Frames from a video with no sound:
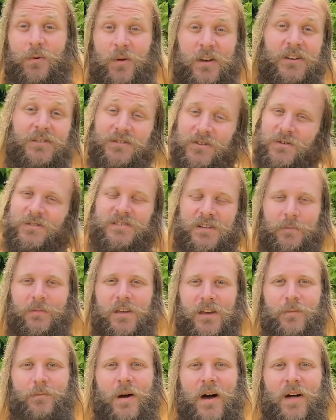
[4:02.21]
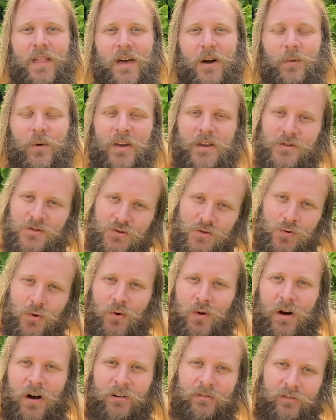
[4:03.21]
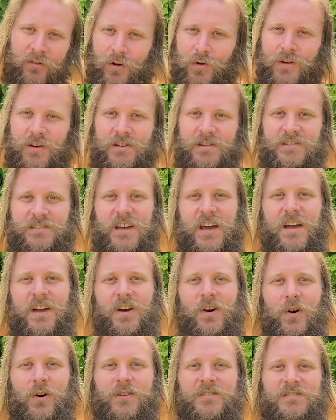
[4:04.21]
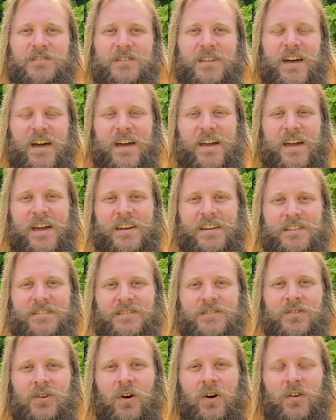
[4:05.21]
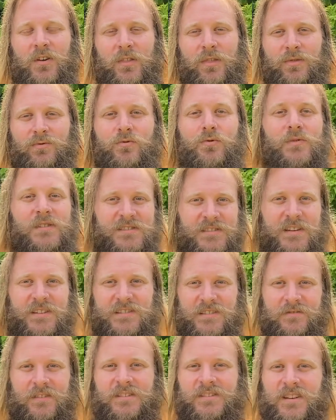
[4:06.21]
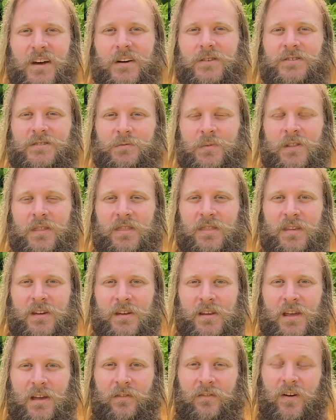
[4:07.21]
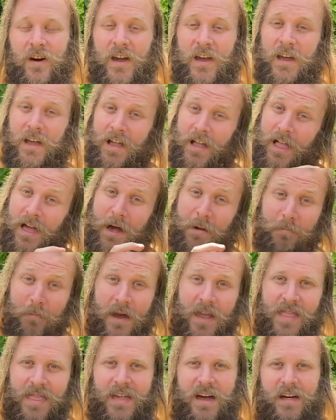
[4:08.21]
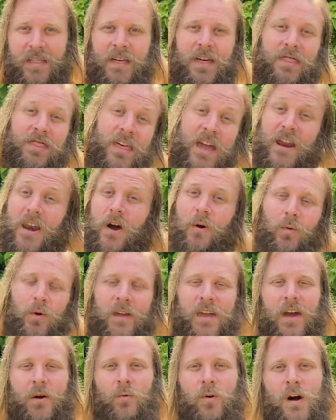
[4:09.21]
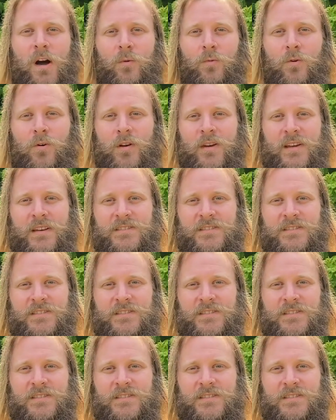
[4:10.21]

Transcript: We can do something about that. We can draw our focus onto that, and it's not through a sense of entitlement that if I amend that, that then I will get what I want.